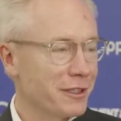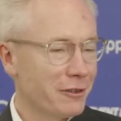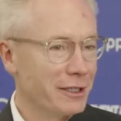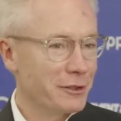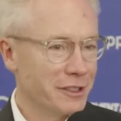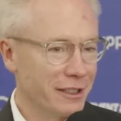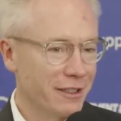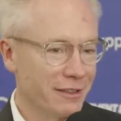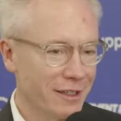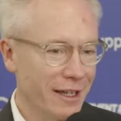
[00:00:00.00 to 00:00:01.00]
Great to see the
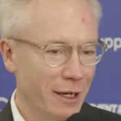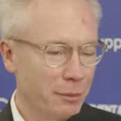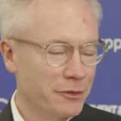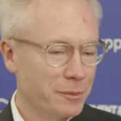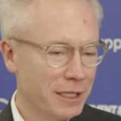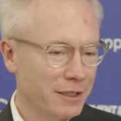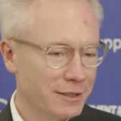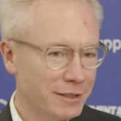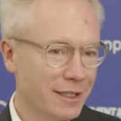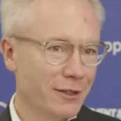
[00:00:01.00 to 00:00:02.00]
lineup of
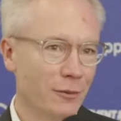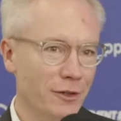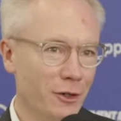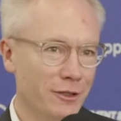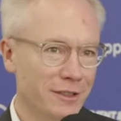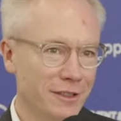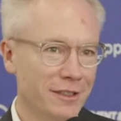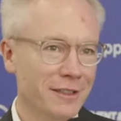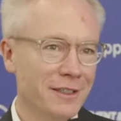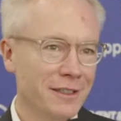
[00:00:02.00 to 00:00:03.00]
speakers, and of course the